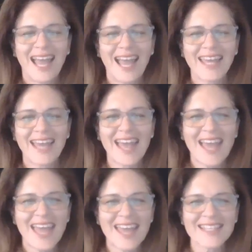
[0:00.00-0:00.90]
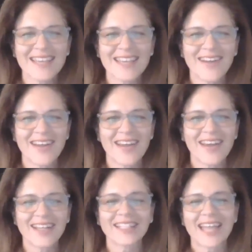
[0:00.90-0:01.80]
Hi guys, how are
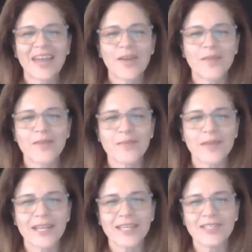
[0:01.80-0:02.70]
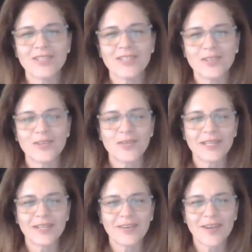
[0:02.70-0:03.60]
ya? I hope everybody is
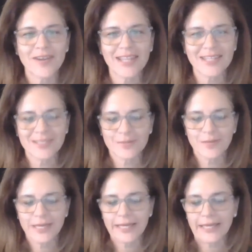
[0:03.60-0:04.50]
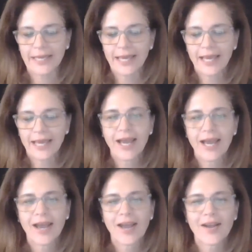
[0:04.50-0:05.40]
doing great this week.
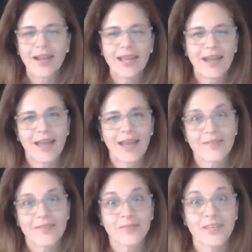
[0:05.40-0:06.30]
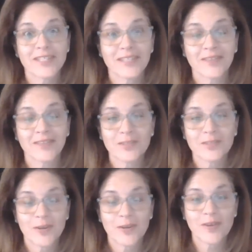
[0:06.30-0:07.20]
All right, I have some fun stuff in
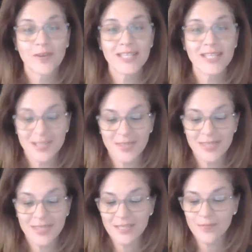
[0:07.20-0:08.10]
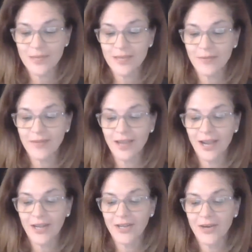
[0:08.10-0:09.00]
store for us. So this week we
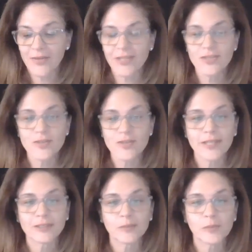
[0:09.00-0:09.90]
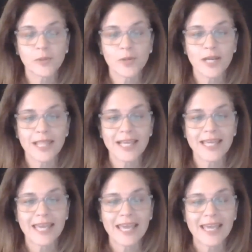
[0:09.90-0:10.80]
are going to explore the
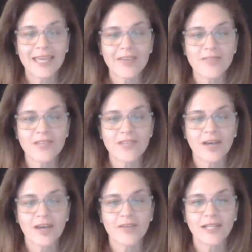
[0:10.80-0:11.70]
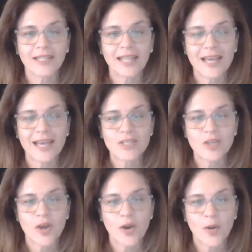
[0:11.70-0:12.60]
caves of
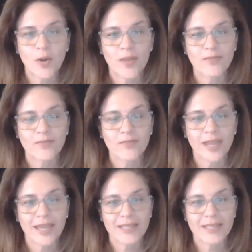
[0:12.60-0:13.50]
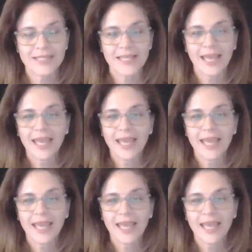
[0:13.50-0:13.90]
Lascaux in France.